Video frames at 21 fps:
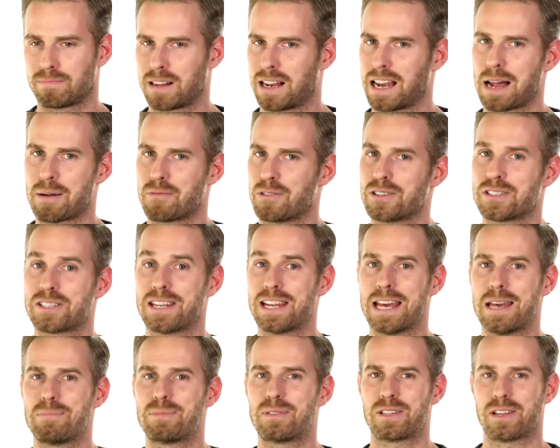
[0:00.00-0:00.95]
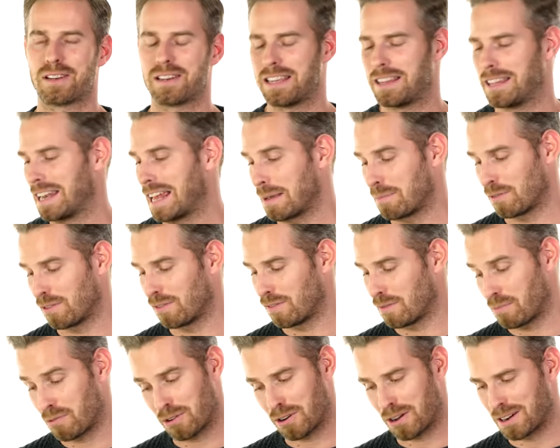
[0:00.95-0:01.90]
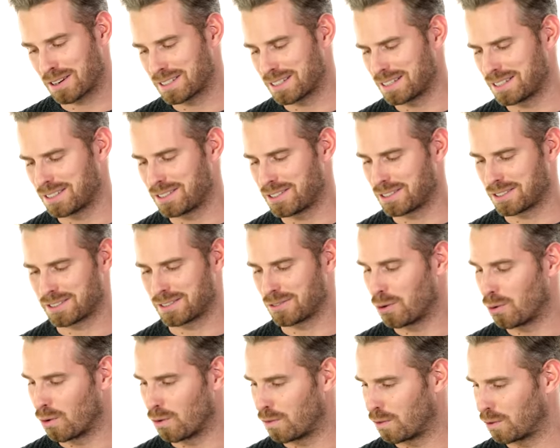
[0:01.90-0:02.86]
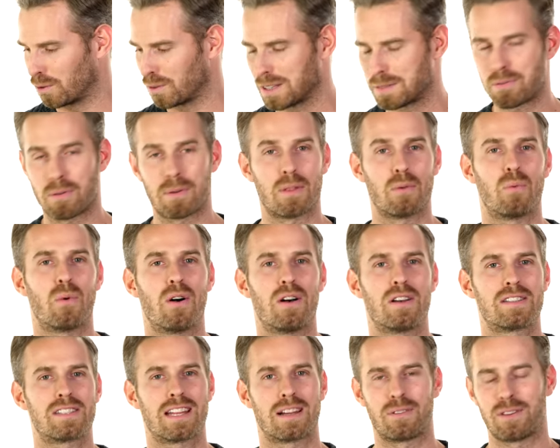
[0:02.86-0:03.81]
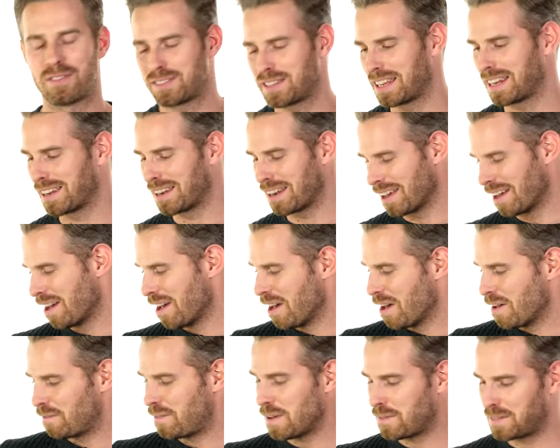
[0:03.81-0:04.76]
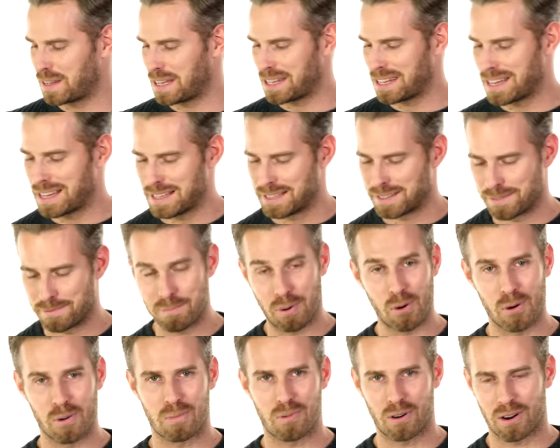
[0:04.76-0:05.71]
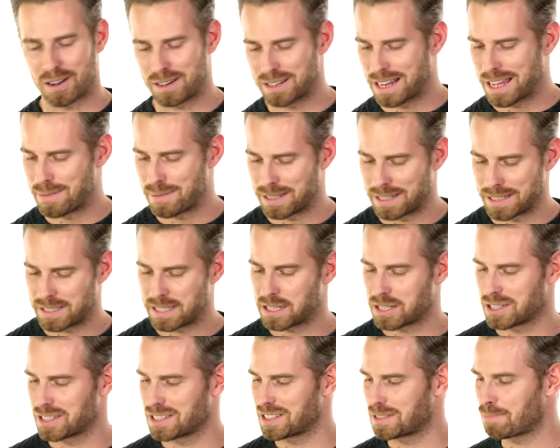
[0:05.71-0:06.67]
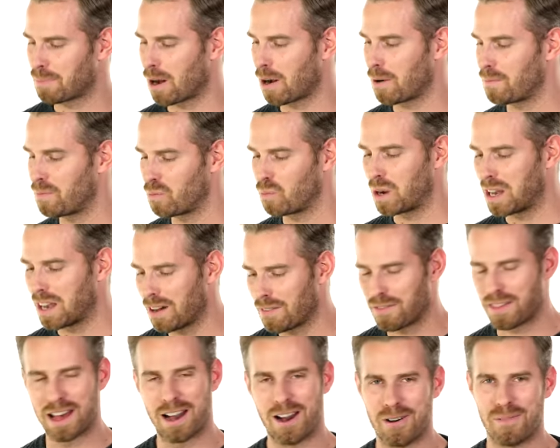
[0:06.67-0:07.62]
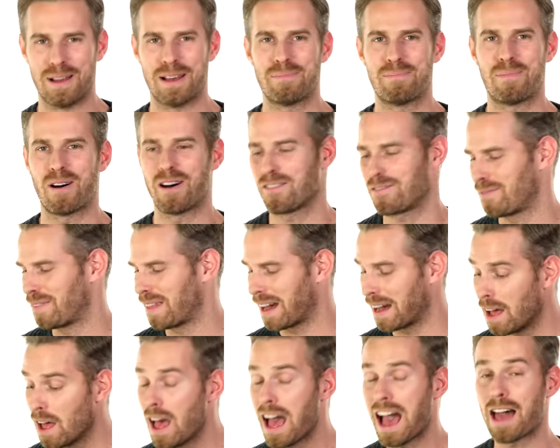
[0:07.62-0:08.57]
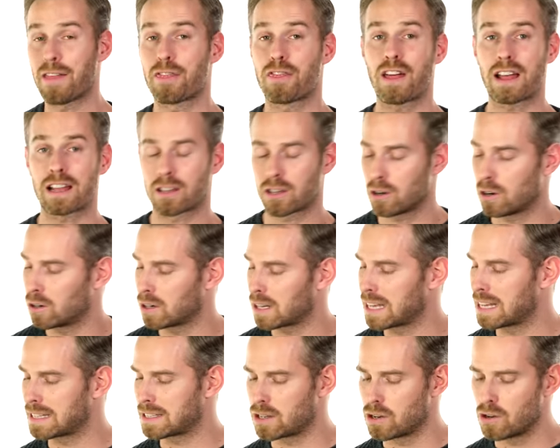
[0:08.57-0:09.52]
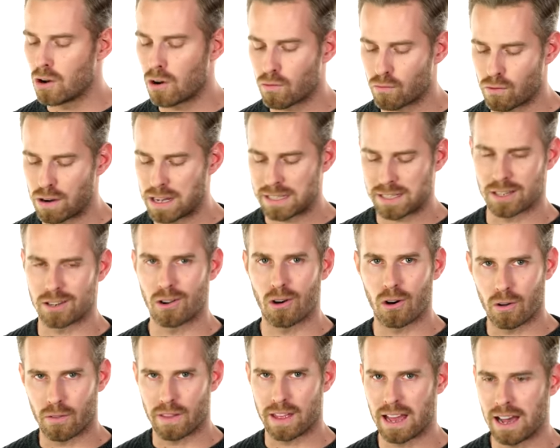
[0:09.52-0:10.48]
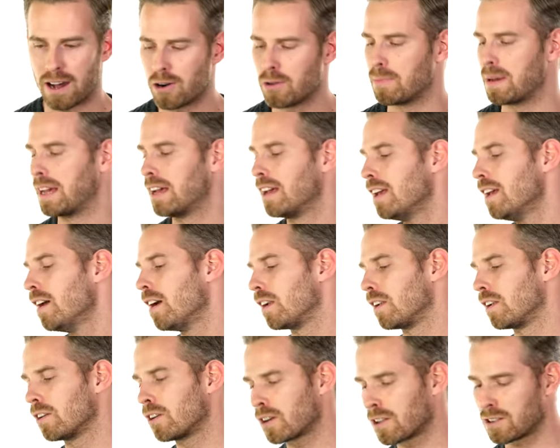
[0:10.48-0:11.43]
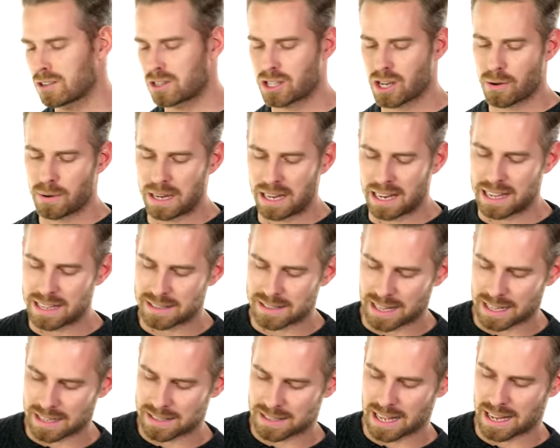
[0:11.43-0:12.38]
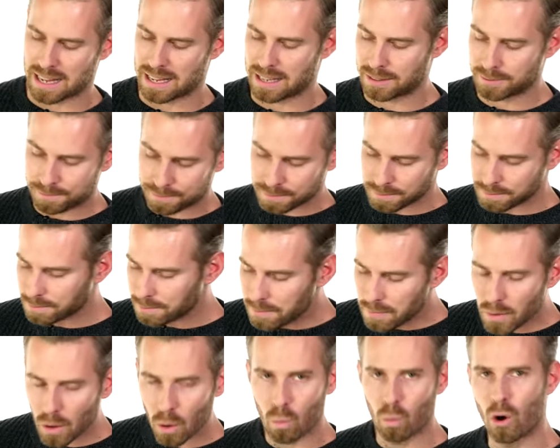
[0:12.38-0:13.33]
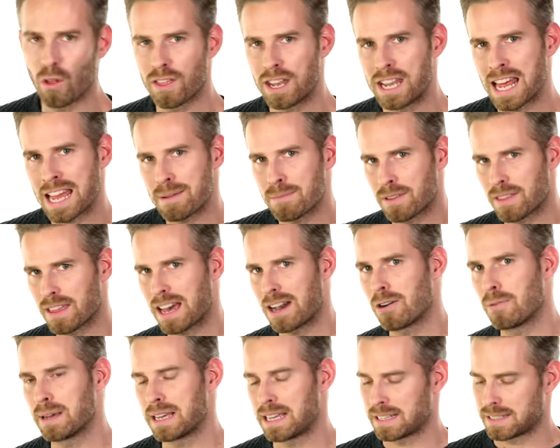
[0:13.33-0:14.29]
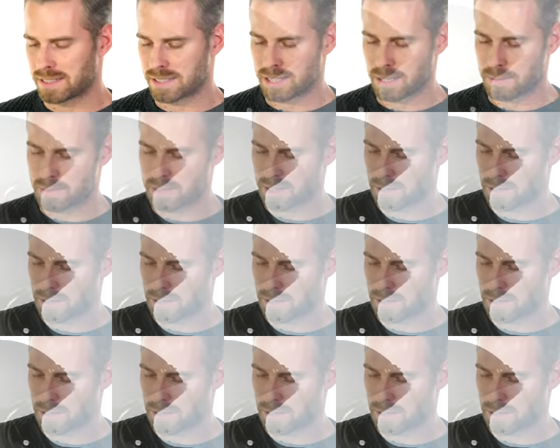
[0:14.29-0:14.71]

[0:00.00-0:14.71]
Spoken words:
glamorous and hipster in the name of a product is just awful. It's probably the worst thing we've seen in 15 years of poor product naming decisions, but we love the helmet apart from that. And thank God it's not written on the helmet. A lot of the Shoei lids, they say what the name of the helmet is in terms